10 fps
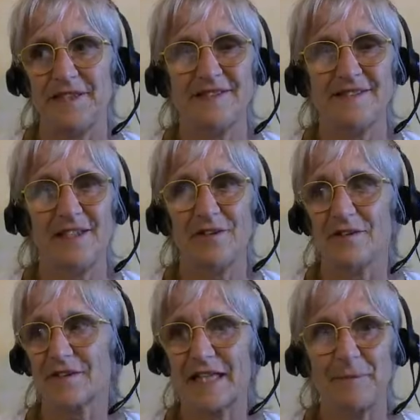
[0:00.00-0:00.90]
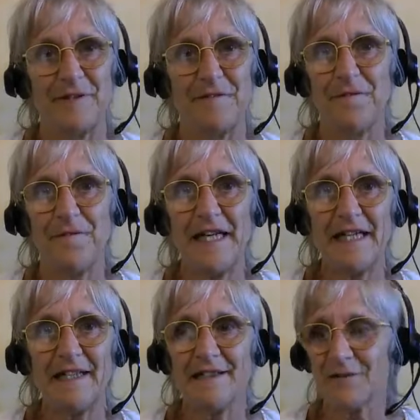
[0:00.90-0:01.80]
there still can be
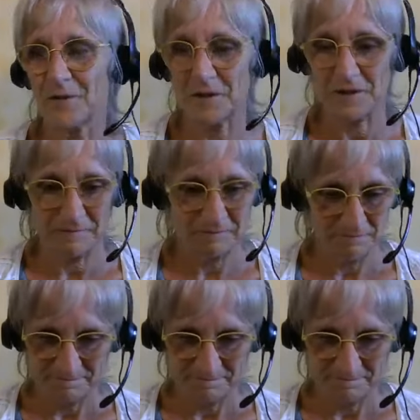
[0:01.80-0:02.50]
fear or